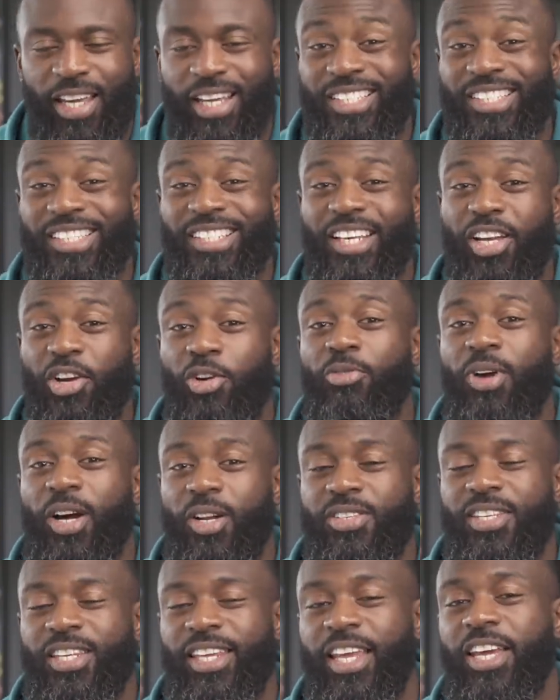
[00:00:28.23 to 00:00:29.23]
and stick
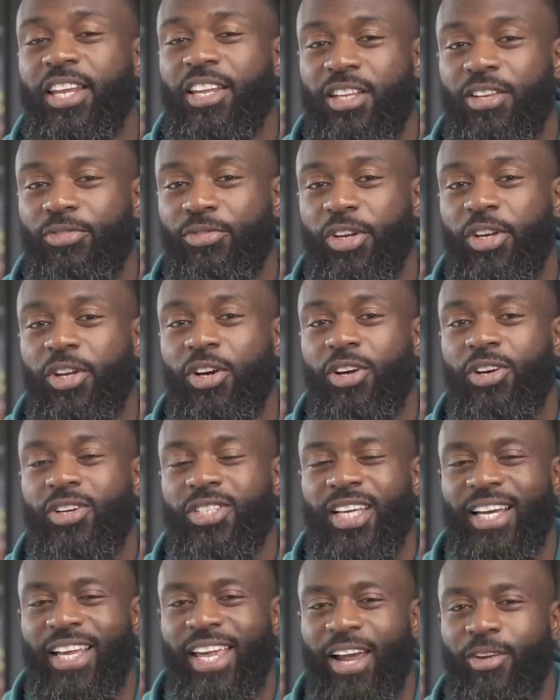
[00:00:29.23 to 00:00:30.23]
around to the end of the video
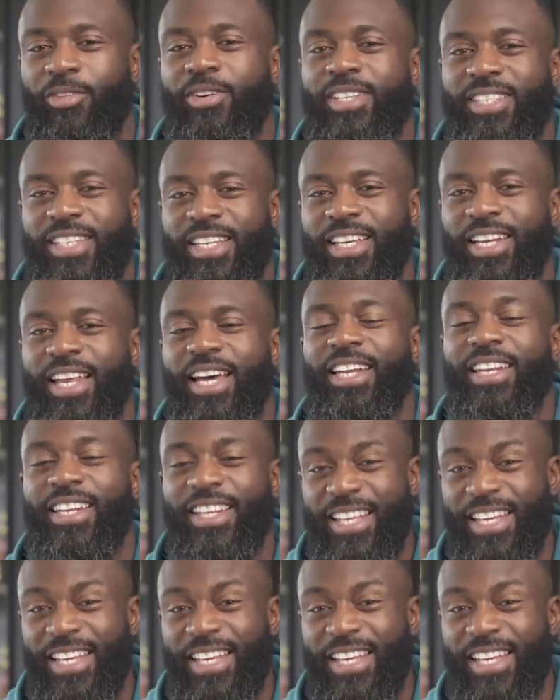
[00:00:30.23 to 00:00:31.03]
because I guarantee that